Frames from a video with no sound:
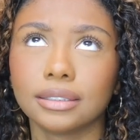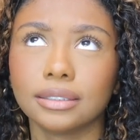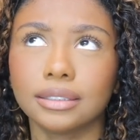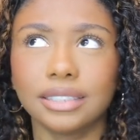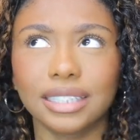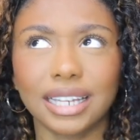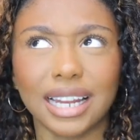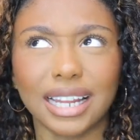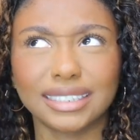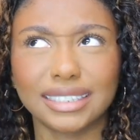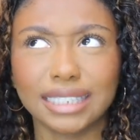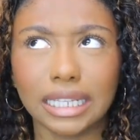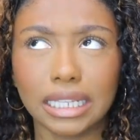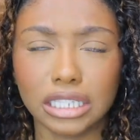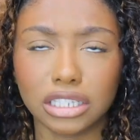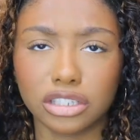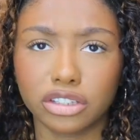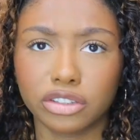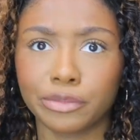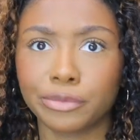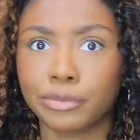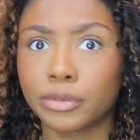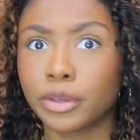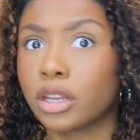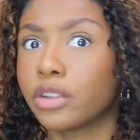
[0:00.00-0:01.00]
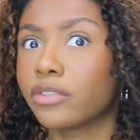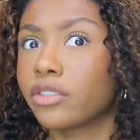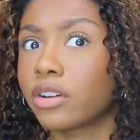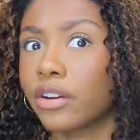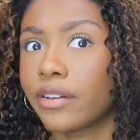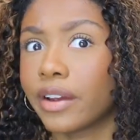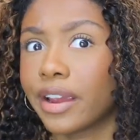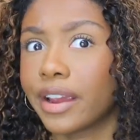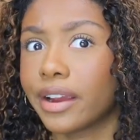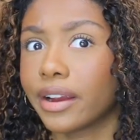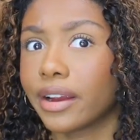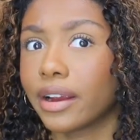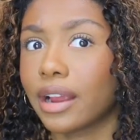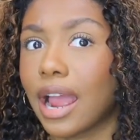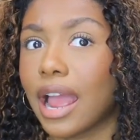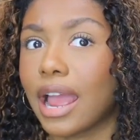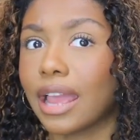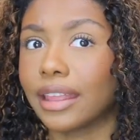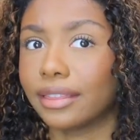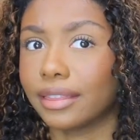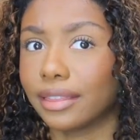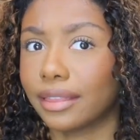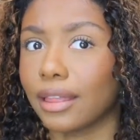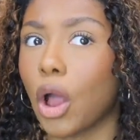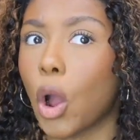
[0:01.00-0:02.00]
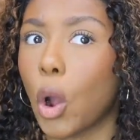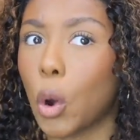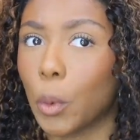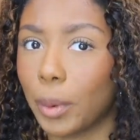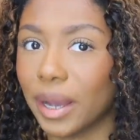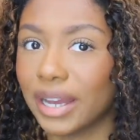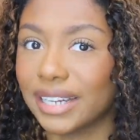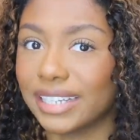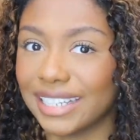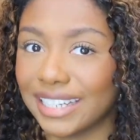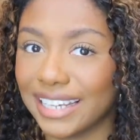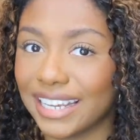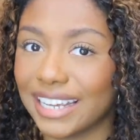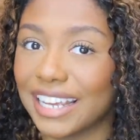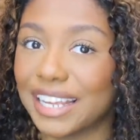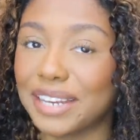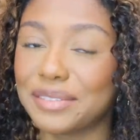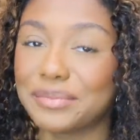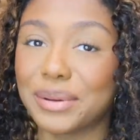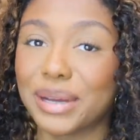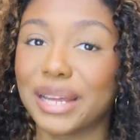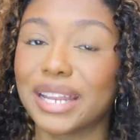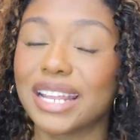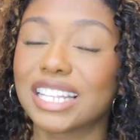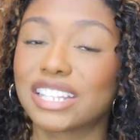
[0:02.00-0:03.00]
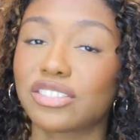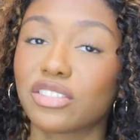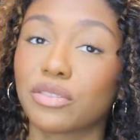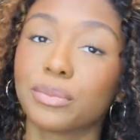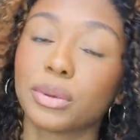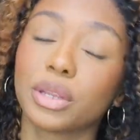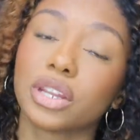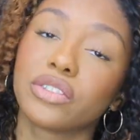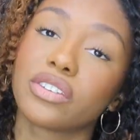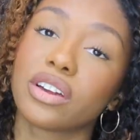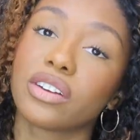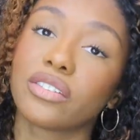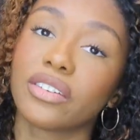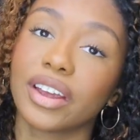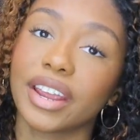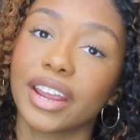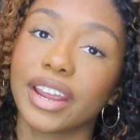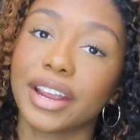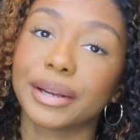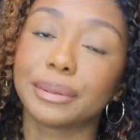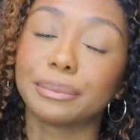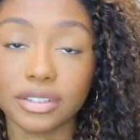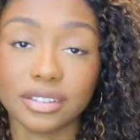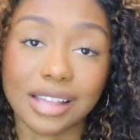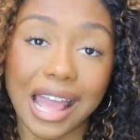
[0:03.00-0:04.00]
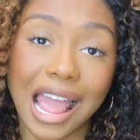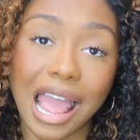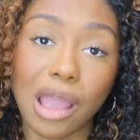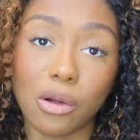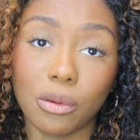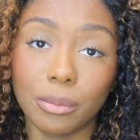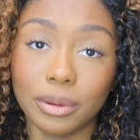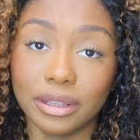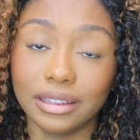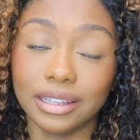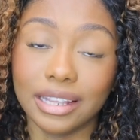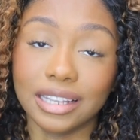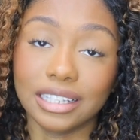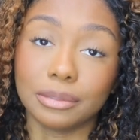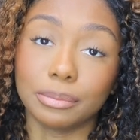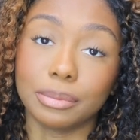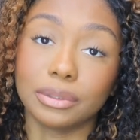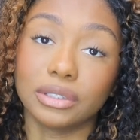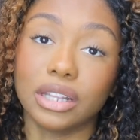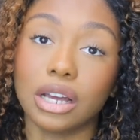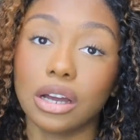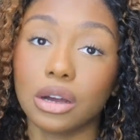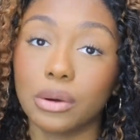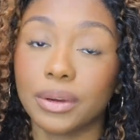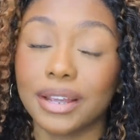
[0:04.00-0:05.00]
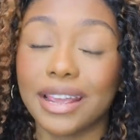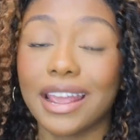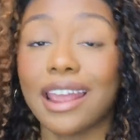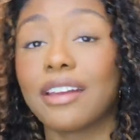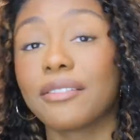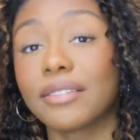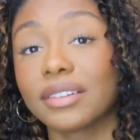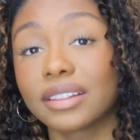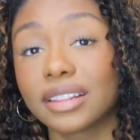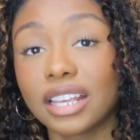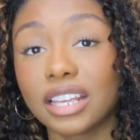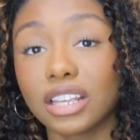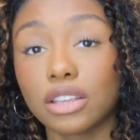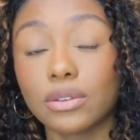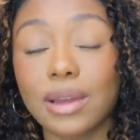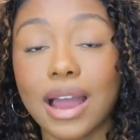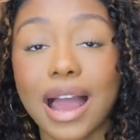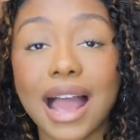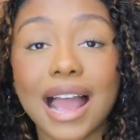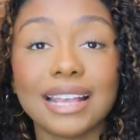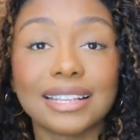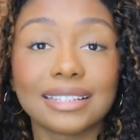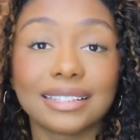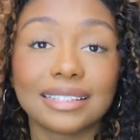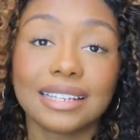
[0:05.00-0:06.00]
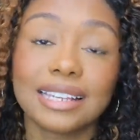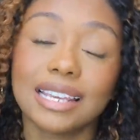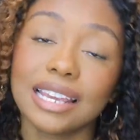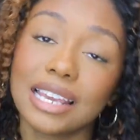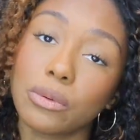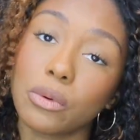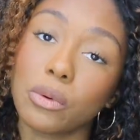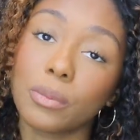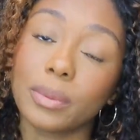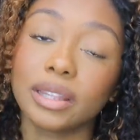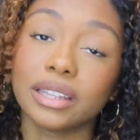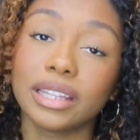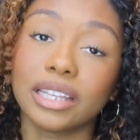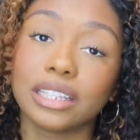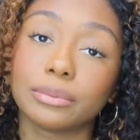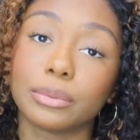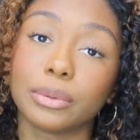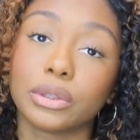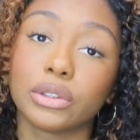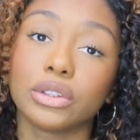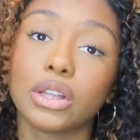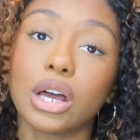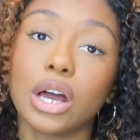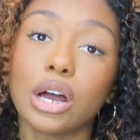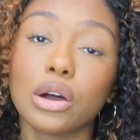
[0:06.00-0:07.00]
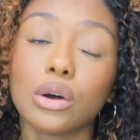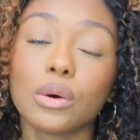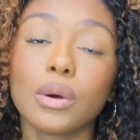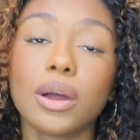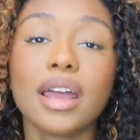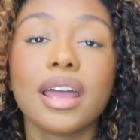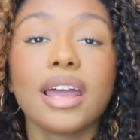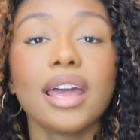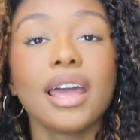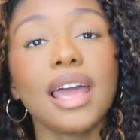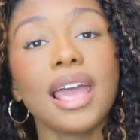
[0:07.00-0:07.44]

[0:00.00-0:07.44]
Did I say this is from Beauty Forever Hair? I hope I did, but it's from Beauty Forever Hair. The site will be linked below and everything you guys need will be linked below.